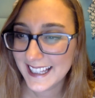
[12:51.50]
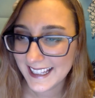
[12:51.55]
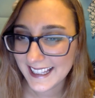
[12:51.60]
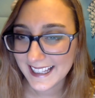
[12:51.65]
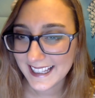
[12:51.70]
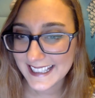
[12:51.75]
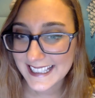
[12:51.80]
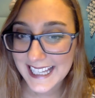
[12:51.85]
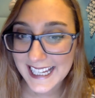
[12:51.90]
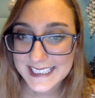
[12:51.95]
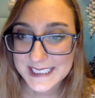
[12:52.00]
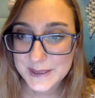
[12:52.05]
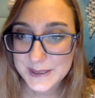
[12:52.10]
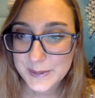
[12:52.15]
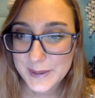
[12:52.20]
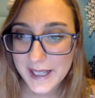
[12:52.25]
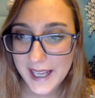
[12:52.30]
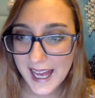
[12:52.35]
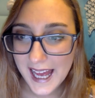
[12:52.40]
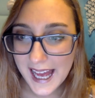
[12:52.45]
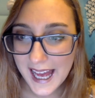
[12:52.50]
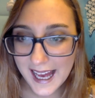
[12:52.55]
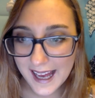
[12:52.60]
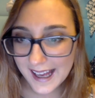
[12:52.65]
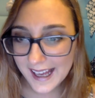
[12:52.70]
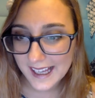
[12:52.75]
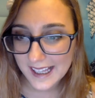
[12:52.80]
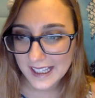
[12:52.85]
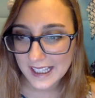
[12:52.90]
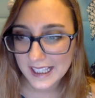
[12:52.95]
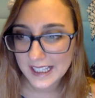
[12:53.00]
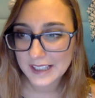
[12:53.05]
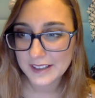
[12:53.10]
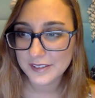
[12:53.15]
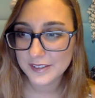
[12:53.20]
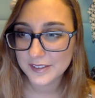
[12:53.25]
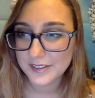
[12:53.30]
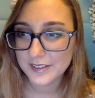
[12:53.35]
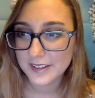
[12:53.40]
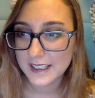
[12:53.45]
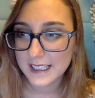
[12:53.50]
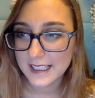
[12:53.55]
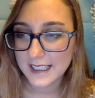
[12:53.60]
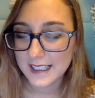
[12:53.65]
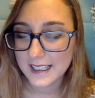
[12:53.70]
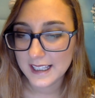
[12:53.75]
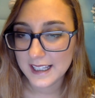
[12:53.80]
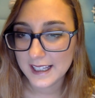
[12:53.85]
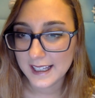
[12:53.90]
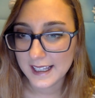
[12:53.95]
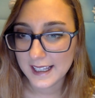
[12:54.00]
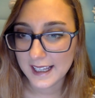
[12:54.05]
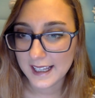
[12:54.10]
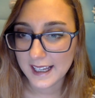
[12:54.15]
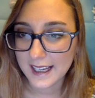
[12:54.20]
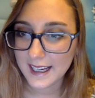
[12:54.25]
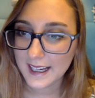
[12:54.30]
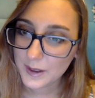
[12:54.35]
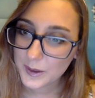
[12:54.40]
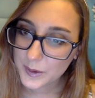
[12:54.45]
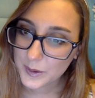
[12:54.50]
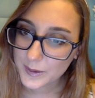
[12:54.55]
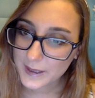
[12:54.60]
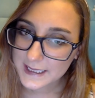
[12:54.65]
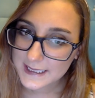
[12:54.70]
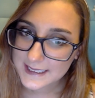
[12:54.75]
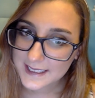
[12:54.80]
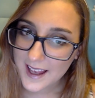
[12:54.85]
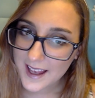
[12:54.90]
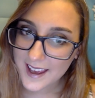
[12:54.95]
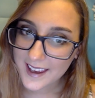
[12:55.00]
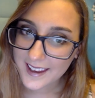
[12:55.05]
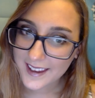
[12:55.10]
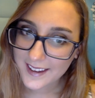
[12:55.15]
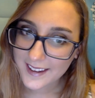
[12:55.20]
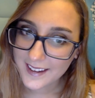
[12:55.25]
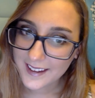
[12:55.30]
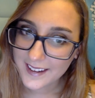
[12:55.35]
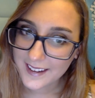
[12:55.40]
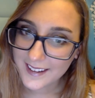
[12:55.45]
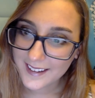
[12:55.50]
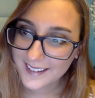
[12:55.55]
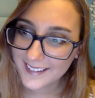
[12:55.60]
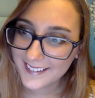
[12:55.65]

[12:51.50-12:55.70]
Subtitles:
Next we have, how do I say it?